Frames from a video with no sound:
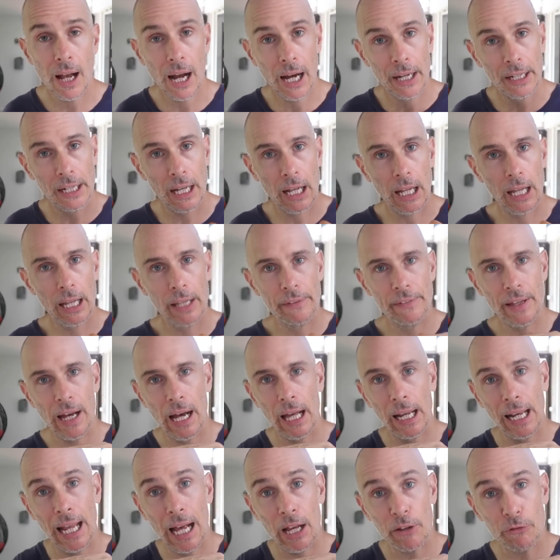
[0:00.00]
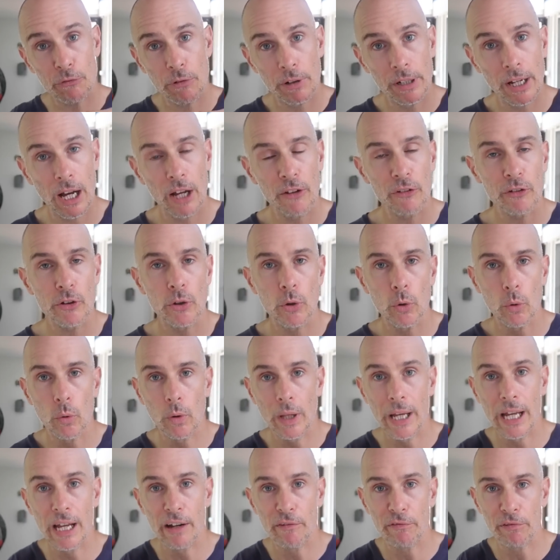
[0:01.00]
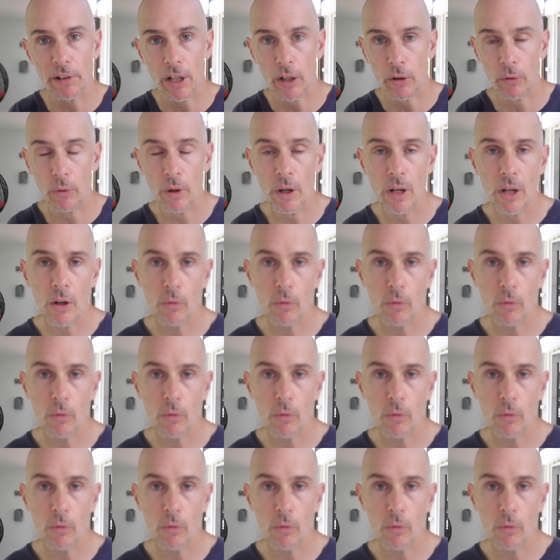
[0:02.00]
and that allows for a nice cool airflow,